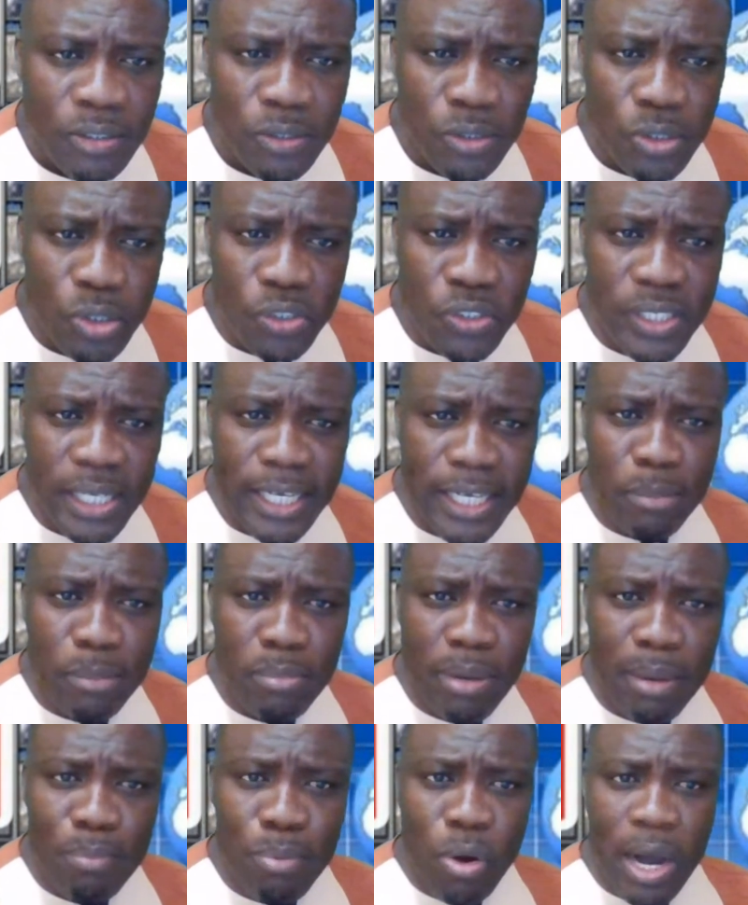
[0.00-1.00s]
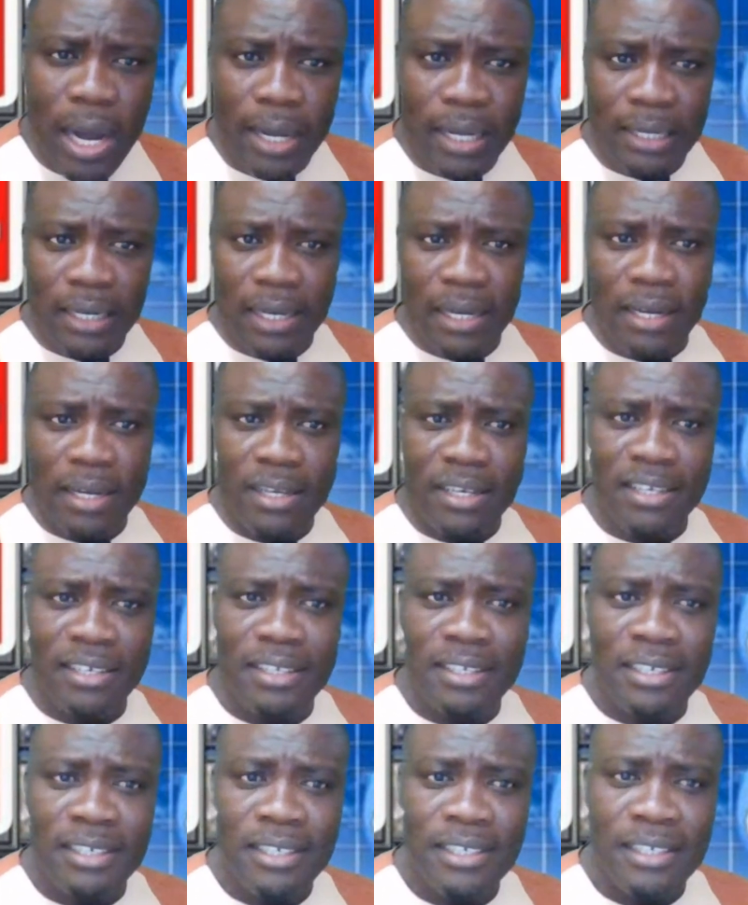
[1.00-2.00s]
Joseph Yamamboak,
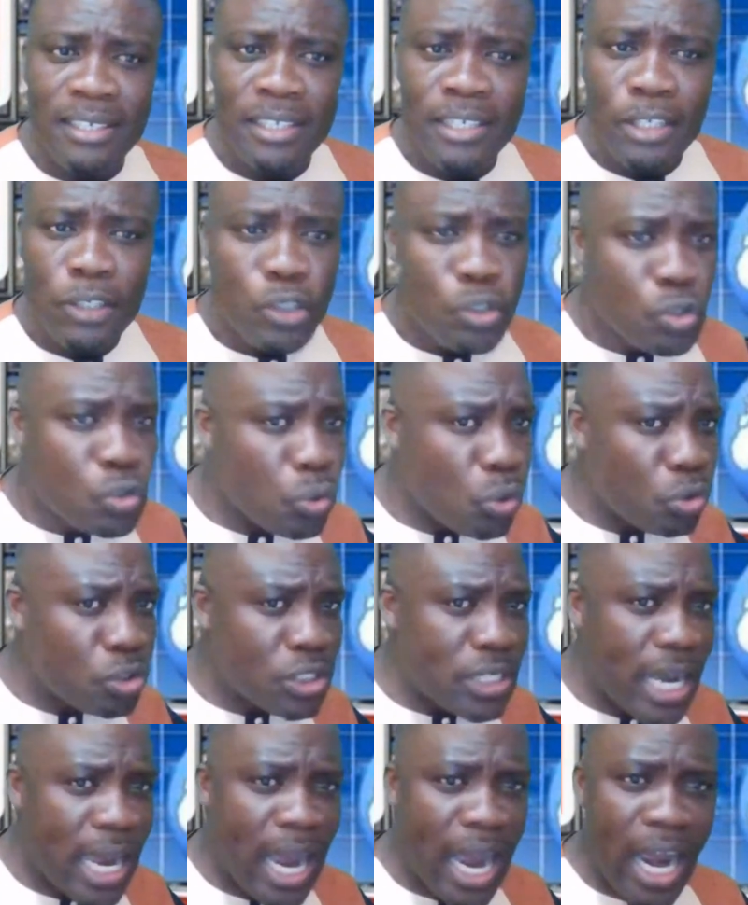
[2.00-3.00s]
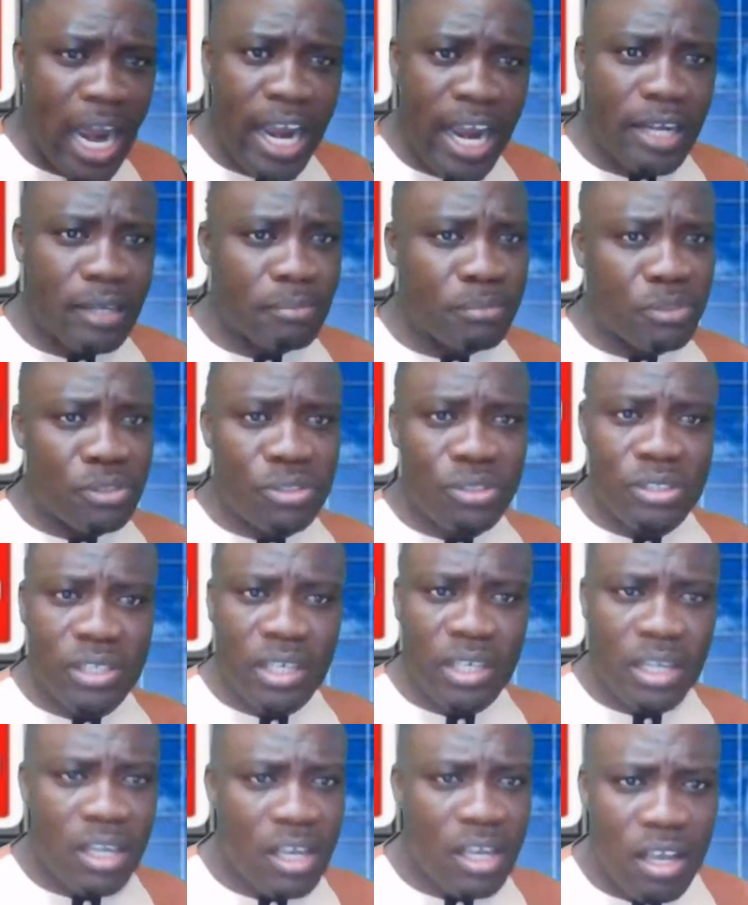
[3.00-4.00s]
2 times
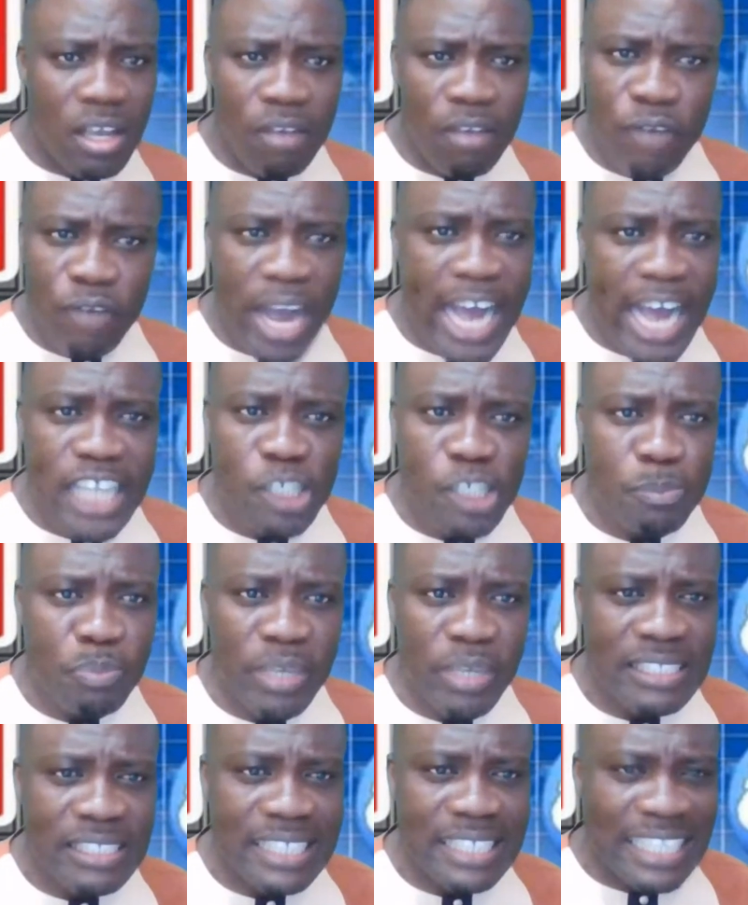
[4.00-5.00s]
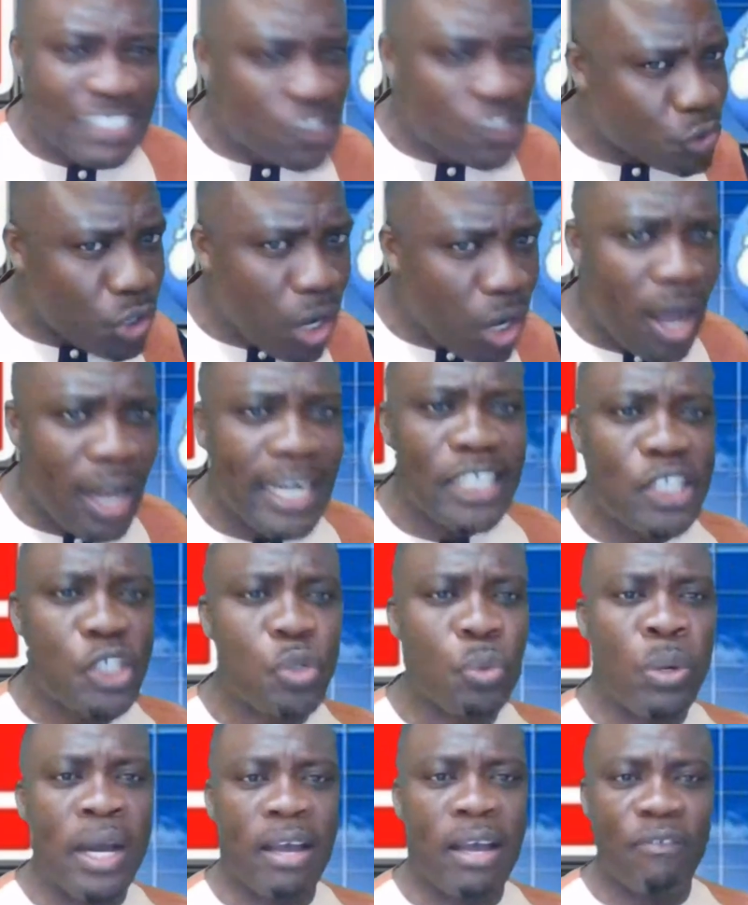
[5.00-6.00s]
vice president, solid
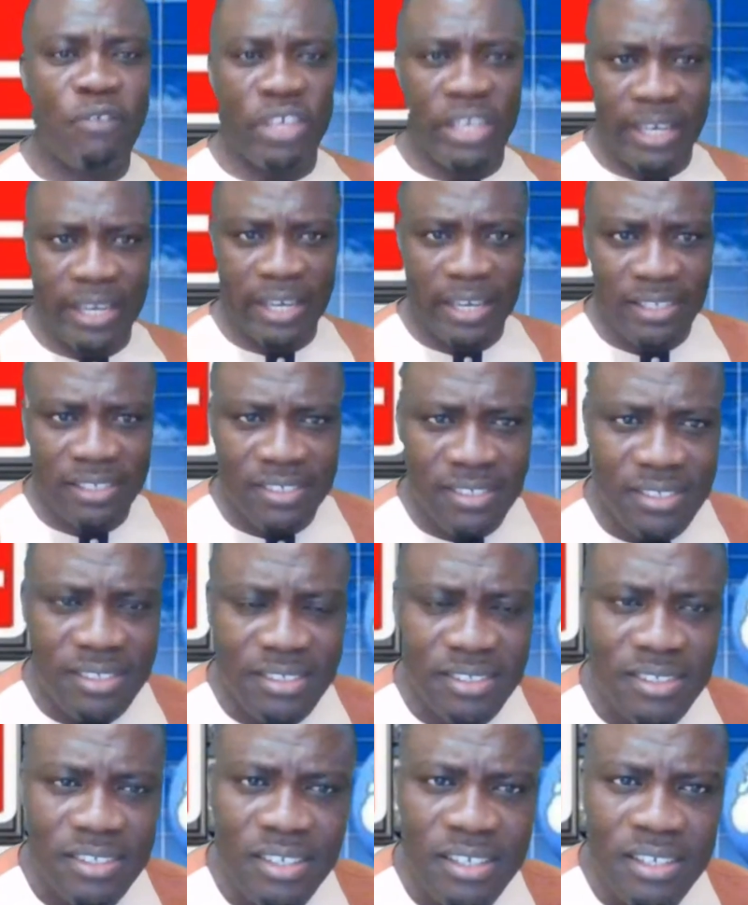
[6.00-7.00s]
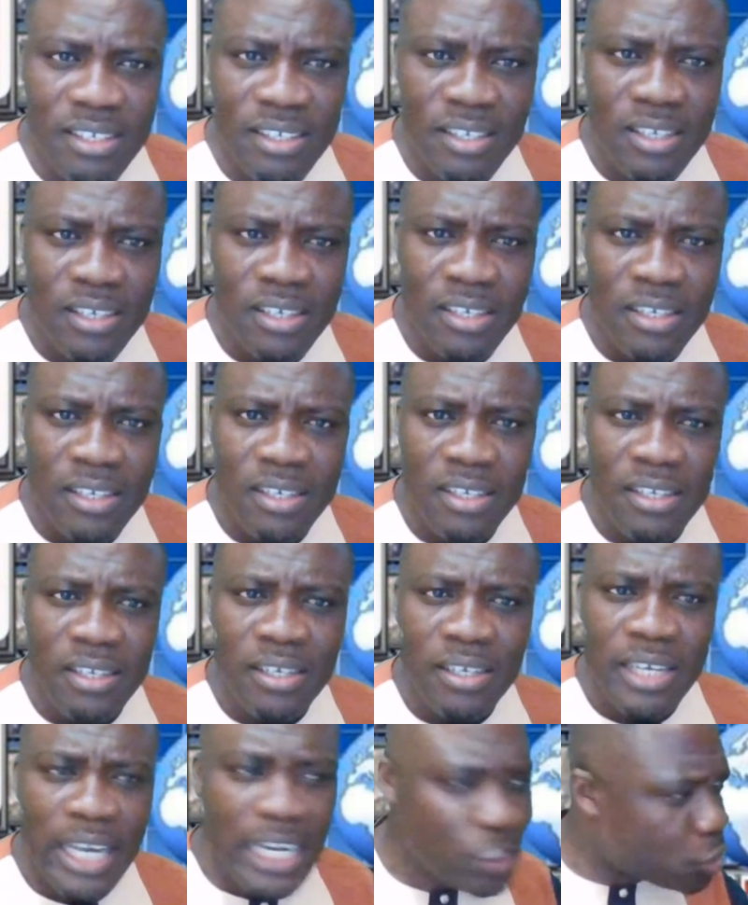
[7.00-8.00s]
12 years.
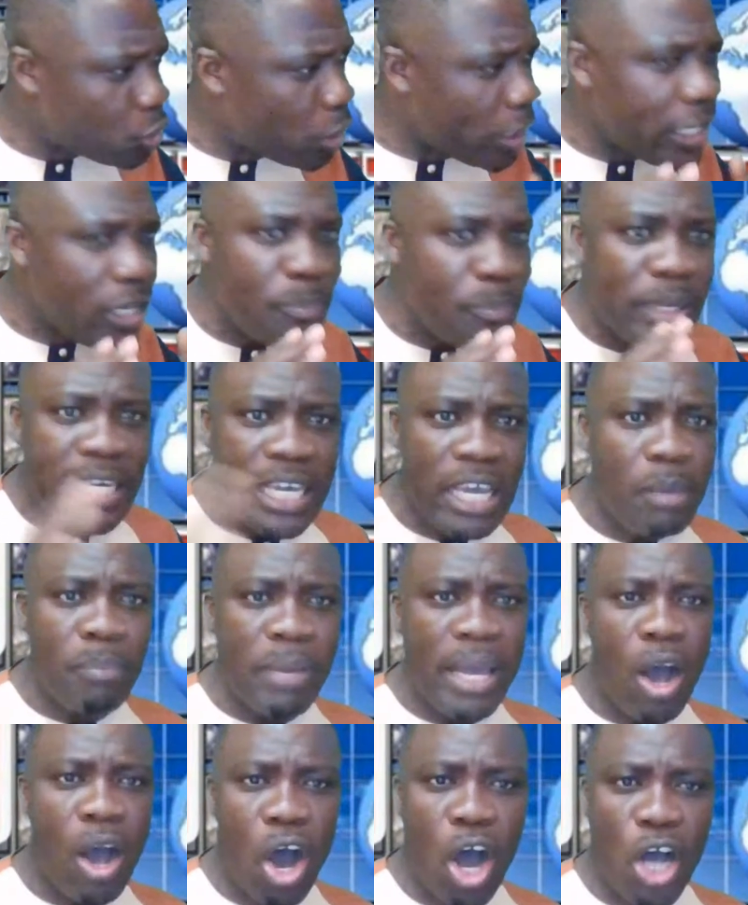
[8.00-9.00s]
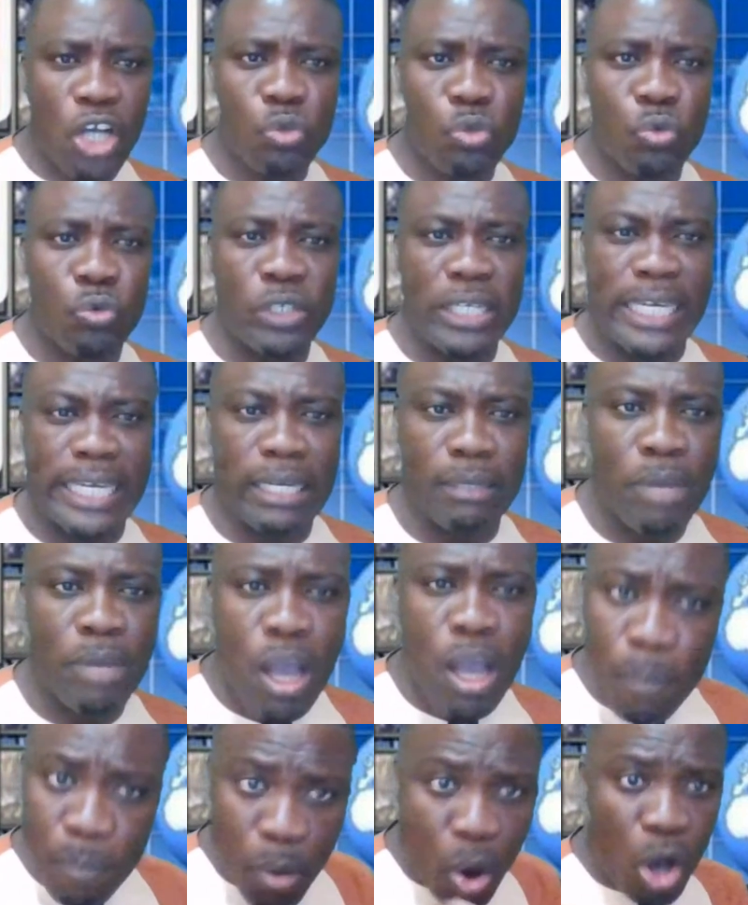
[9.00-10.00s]
And so he became a household name,
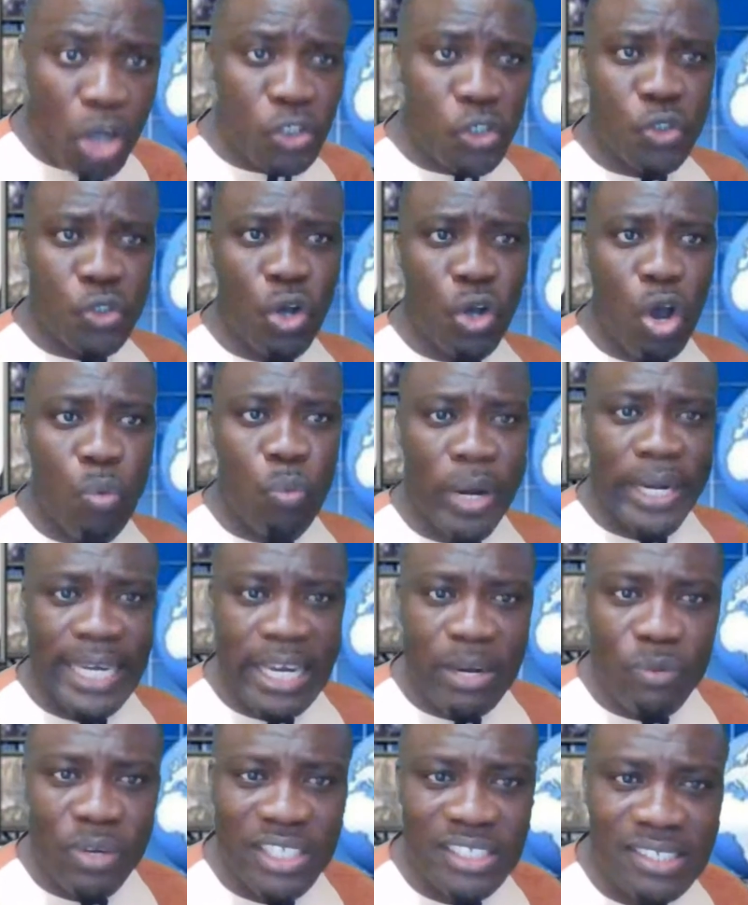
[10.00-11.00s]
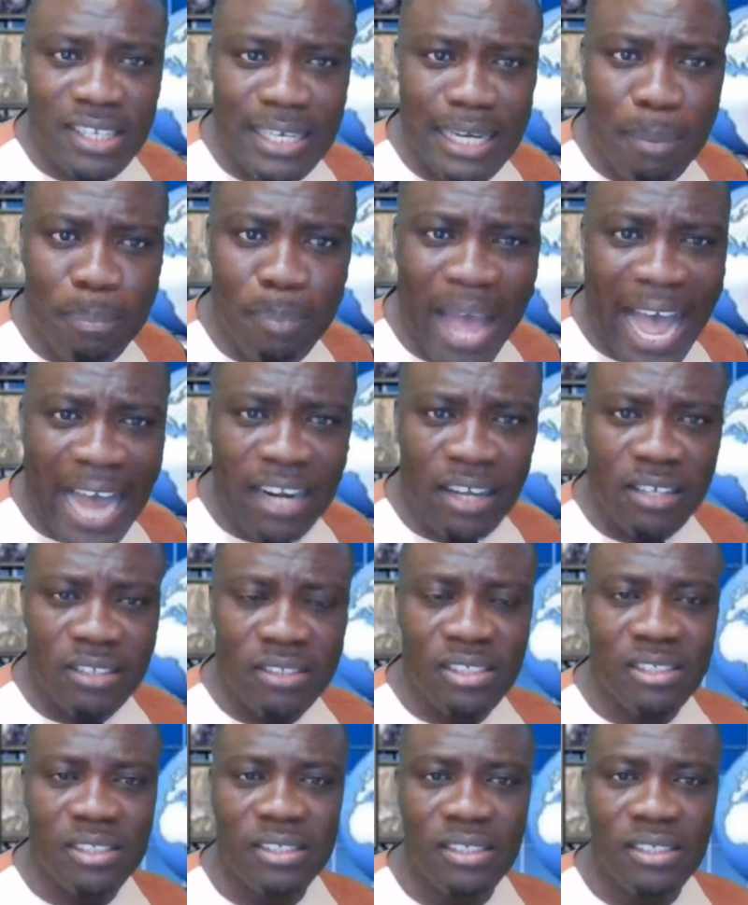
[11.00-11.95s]
more so when he was on the ballot.